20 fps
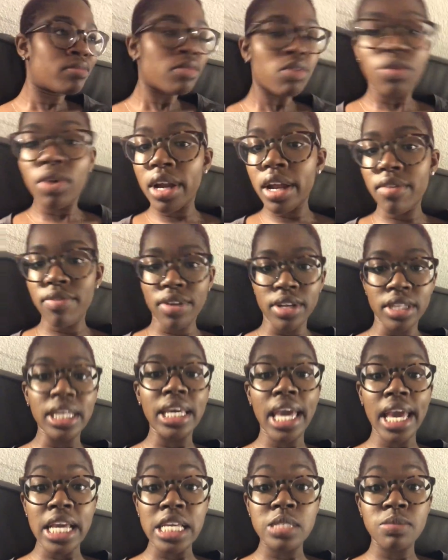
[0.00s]
whatever the
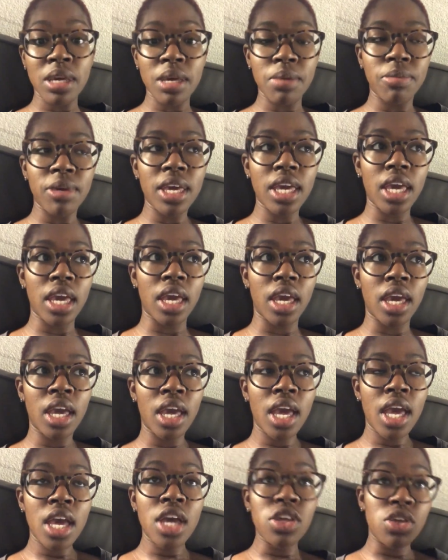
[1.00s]
case may be,
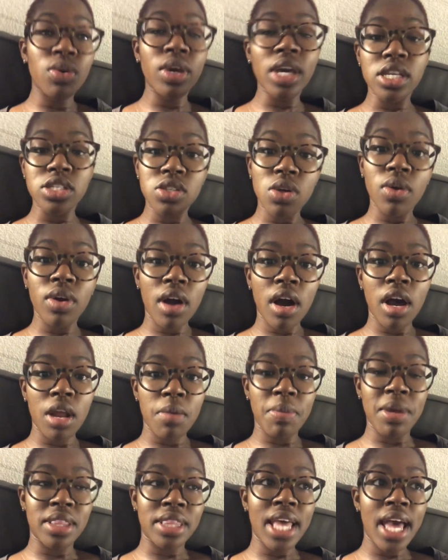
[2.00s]
you get so caught
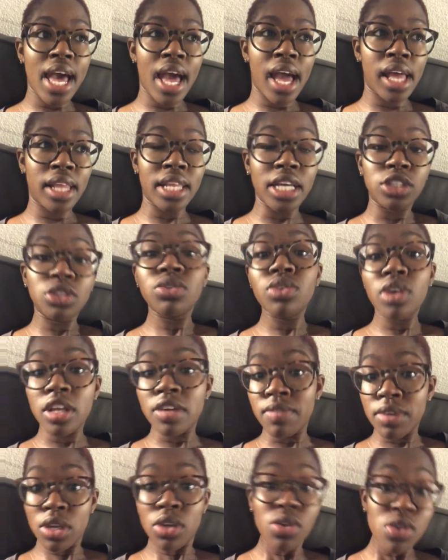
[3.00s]
up in that you don't
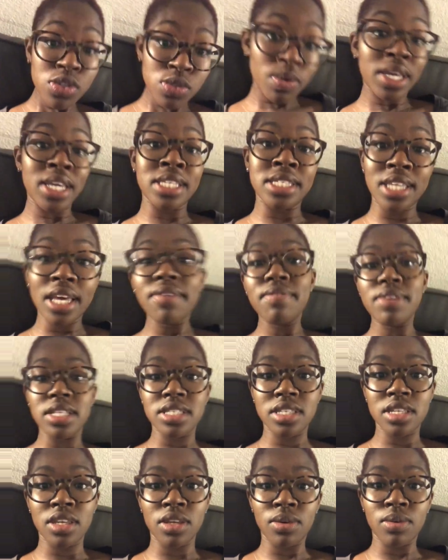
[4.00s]
even use what he's given
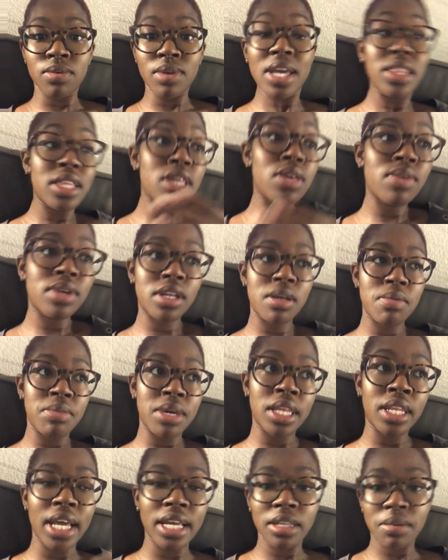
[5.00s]
to you. And then you end up
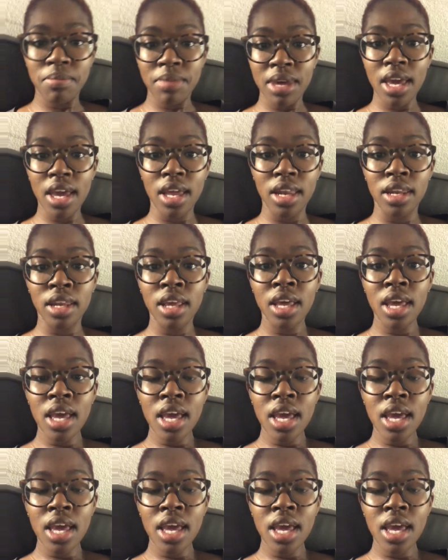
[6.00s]
being like the man